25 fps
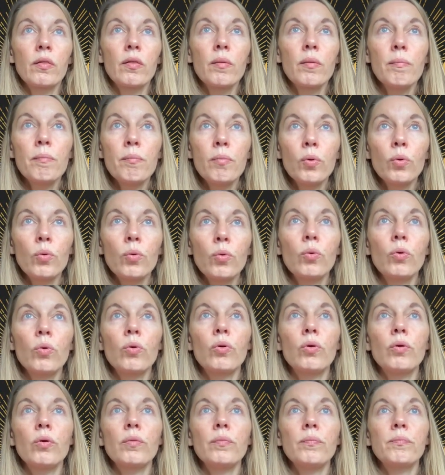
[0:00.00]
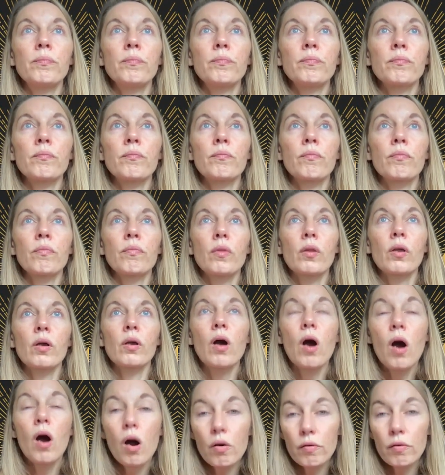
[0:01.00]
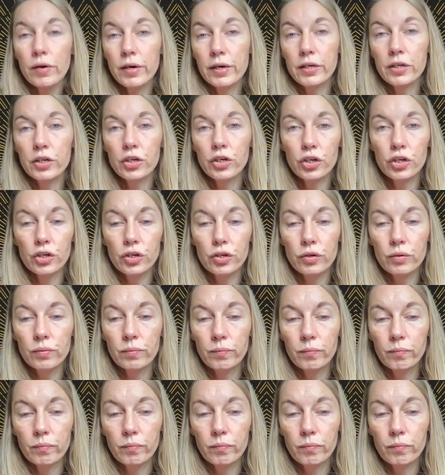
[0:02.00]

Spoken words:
the more courage